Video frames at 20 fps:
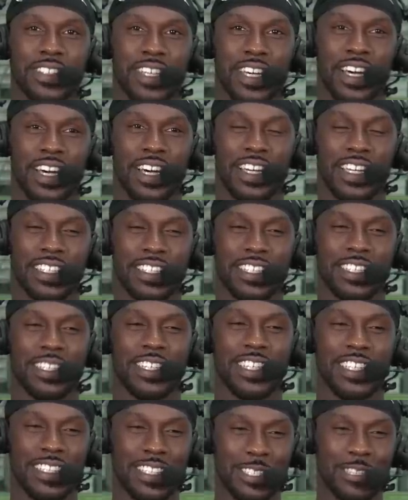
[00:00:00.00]
Uh-huh.
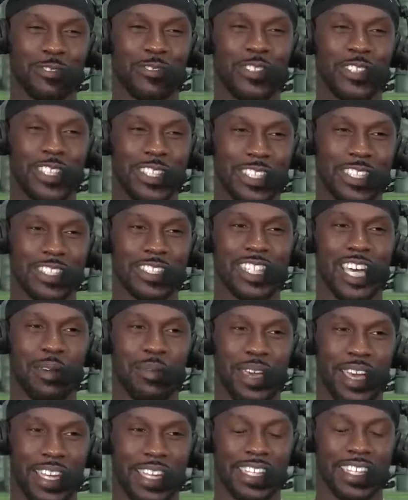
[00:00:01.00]
He did a really good job
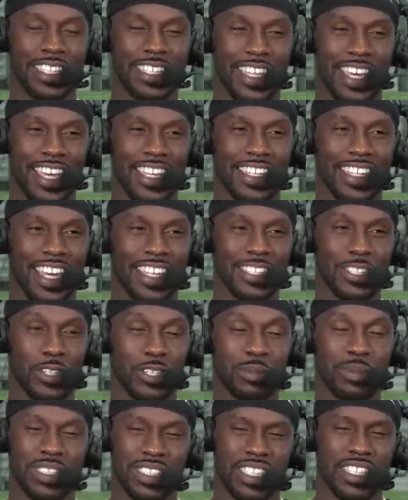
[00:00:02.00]
handling that, and I told
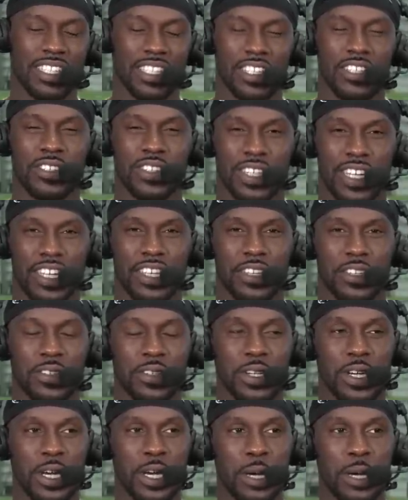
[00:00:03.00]
him, he said, yeah, thank you.